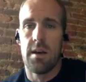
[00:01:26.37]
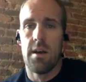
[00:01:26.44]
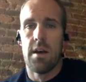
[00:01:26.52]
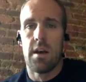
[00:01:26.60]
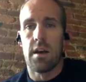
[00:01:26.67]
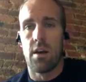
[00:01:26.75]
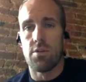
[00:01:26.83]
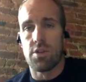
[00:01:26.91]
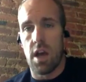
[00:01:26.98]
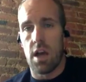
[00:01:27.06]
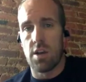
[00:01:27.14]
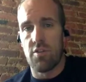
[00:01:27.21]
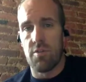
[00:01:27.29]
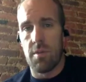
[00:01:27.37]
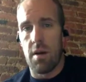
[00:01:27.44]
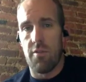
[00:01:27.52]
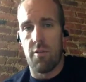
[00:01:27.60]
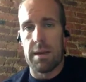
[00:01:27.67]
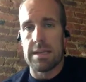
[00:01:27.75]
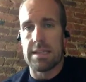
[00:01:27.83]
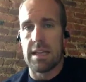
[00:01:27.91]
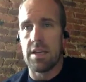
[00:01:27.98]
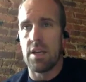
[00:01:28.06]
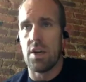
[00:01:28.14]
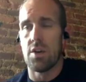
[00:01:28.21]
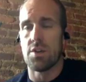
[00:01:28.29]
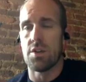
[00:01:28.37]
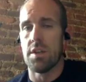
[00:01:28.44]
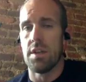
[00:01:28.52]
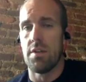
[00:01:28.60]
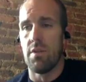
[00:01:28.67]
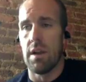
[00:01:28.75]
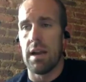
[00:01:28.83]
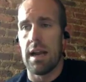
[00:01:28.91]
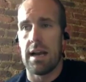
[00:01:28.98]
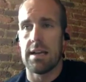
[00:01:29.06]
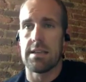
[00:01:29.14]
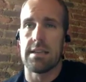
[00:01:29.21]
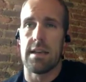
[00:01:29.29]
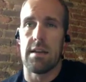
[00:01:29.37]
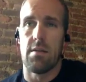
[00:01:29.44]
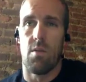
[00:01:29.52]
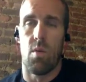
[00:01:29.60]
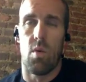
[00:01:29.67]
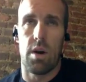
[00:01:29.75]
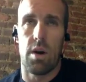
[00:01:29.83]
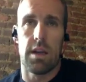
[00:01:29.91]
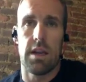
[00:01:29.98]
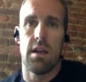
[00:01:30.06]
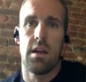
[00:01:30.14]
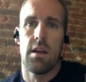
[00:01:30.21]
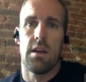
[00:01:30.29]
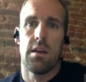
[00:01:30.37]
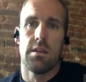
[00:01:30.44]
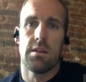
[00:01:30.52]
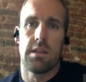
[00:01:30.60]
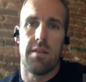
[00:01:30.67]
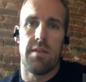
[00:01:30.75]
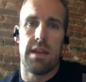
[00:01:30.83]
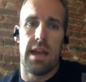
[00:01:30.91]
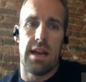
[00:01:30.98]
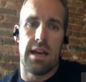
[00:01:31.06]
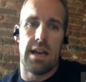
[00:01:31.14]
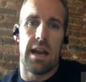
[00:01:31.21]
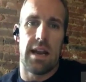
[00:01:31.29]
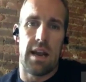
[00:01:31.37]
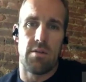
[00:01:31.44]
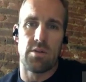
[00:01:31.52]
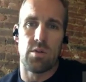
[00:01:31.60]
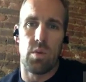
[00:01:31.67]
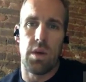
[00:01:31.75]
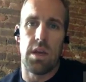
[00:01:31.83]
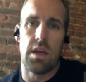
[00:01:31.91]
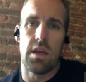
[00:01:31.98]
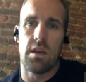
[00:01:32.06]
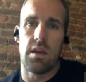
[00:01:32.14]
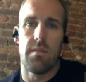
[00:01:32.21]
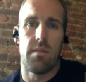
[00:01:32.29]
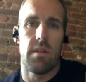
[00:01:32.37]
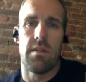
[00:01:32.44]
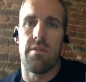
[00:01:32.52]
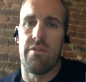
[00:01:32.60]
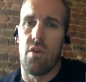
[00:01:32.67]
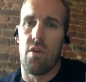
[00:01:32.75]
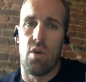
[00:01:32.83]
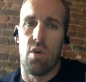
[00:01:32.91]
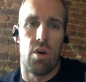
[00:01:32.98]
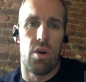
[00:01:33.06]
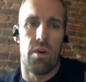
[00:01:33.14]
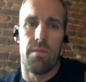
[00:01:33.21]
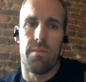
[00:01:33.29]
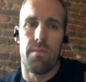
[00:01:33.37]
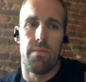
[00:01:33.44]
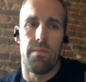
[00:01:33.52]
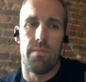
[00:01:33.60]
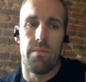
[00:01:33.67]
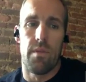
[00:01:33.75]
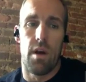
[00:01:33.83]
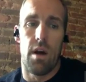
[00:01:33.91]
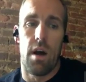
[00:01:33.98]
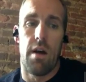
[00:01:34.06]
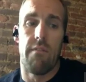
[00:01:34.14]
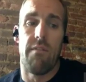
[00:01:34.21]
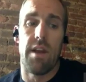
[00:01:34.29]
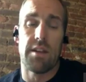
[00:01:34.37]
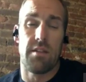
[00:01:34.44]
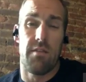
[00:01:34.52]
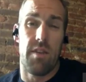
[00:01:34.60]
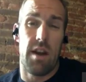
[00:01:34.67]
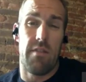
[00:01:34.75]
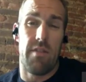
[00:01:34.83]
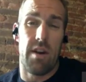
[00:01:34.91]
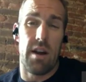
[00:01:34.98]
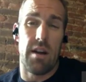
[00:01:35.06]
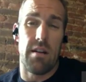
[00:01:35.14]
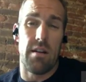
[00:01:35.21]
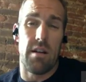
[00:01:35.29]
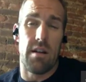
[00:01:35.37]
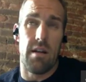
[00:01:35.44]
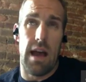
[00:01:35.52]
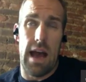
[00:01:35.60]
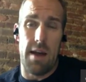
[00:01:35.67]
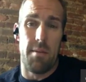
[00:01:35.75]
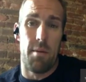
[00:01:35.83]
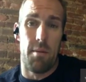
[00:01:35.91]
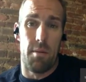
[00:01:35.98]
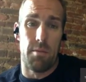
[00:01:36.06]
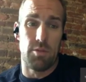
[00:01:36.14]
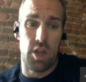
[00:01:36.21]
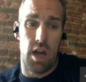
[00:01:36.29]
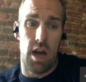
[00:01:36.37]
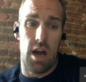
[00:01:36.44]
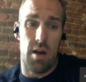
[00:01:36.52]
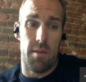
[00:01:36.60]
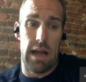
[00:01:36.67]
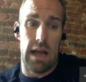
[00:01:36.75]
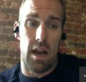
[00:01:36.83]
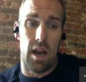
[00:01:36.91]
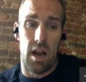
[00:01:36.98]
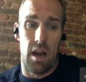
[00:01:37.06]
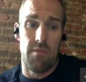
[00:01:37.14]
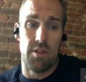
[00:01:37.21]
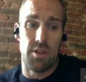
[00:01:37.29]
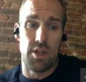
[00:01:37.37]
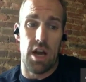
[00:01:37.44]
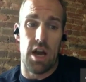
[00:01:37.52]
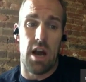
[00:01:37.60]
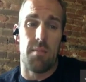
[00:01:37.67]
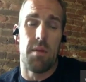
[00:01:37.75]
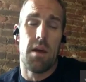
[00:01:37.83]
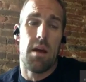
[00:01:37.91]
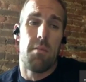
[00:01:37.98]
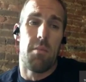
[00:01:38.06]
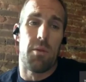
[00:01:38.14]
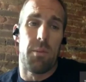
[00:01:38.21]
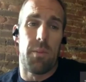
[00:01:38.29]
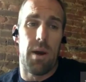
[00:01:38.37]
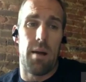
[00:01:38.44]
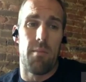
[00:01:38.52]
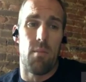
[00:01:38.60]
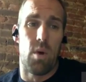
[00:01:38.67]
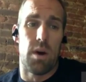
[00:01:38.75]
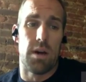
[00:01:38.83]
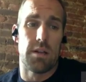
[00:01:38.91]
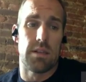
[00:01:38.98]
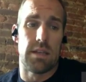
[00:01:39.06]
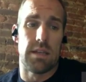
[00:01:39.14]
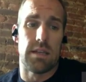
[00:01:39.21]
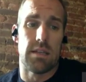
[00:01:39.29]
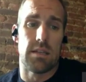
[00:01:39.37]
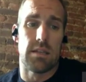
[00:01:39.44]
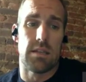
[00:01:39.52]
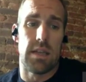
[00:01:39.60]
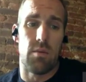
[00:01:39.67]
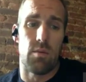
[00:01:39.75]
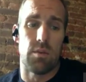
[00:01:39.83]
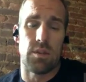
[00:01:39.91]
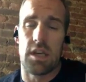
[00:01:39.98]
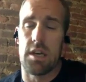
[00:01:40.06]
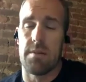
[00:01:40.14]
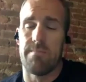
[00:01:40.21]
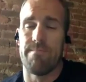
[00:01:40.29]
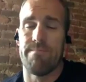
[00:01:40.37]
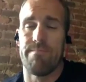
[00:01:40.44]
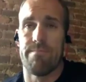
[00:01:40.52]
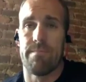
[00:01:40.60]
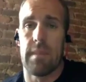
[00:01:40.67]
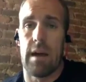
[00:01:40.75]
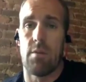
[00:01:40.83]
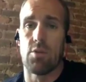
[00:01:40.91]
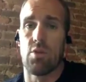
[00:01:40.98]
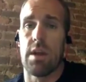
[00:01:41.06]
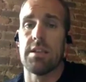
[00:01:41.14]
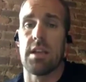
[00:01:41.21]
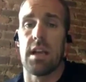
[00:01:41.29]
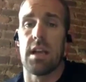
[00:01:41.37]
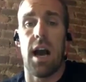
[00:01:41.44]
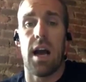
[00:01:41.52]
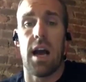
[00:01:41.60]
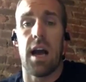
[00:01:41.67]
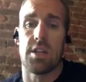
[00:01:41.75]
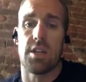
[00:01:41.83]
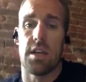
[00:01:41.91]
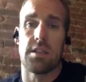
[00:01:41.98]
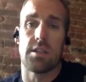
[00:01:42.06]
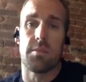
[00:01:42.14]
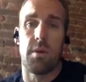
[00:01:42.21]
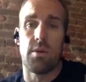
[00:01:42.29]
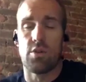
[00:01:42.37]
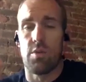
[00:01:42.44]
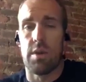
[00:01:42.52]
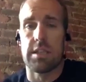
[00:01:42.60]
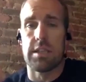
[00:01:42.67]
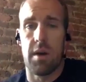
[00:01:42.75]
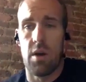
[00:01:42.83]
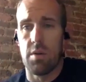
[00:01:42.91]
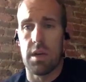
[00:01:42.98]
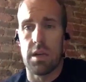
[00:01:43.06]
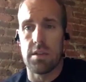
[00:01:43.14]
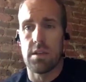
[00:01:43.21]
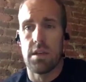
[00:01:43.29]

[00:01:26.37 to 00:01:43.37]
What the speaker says: Coached college football for about 10 years, and then realized that working 70, 80, 90 hours a week it's a very, very admirable job, and I love the job. But the problem was I was raising college kids as opposed to raising my own kids.